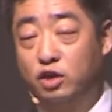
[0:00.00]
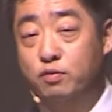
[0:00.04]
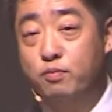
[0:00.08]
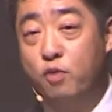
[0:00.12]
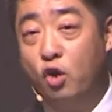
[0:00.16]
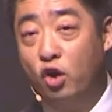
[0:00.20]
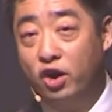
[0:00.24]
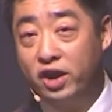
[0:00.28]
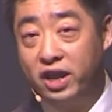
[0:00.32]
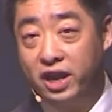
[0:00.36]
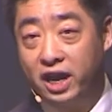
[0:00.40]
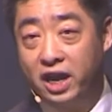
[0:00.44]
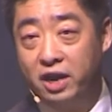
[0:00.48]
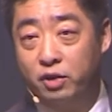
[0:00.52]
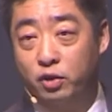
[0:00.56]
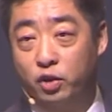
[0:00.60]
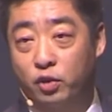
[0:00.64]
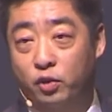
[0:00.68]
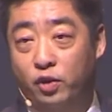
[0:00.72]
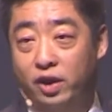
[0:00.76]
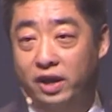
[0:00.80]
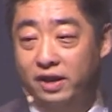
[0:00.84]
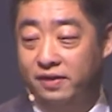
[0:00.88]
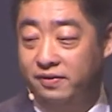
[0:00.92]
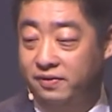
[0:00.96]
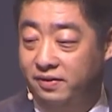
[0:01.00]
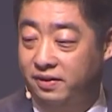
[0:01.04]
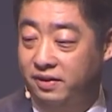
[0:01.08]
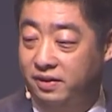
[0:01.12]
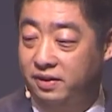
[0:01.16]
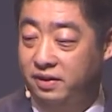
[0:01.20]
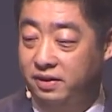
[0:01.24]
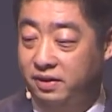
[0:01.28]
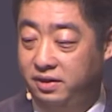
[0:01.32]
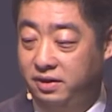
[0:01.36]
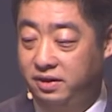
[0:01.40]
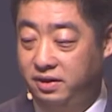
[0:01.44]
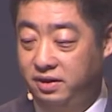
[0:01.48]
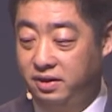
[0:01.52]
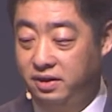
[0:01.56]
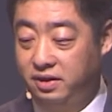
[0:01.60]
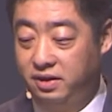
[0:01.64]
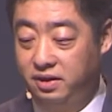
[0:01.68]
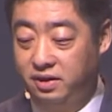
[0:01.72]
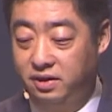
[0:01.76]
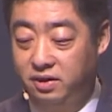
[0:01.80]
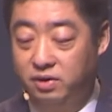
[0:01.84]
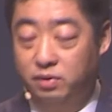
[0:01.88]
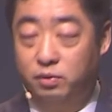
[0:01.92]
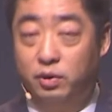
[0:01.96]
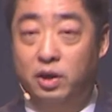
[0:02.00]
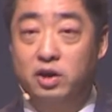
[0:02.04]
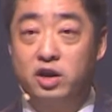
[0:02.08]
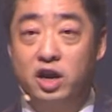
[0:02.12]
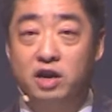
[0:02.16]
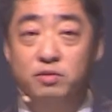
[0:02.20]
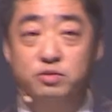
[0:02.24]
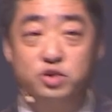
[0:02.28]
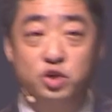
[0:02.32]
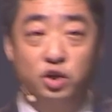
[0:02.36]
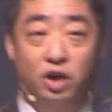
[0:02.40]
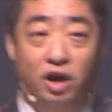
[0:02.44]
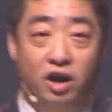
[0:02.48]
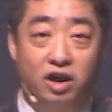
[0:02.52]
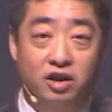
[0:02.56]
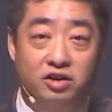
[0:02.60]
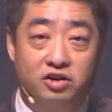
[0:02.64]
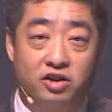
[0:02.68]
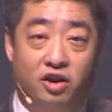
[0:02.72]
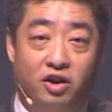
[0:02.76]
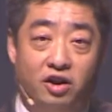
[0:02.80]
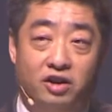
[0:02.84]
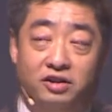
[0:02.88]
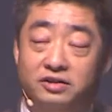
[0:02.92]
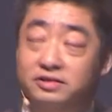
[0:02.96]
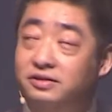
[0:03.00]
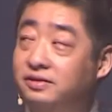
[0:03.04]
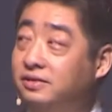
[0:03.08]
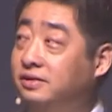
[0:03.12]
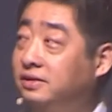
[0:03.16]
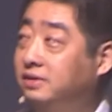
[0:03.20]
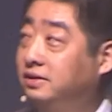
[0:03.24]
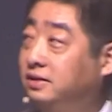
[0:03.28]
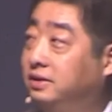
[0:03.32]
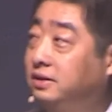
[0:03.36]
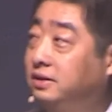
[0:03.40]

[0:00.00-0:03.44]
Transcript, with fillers: Good morning, everyone. Welcome to Hong Kong.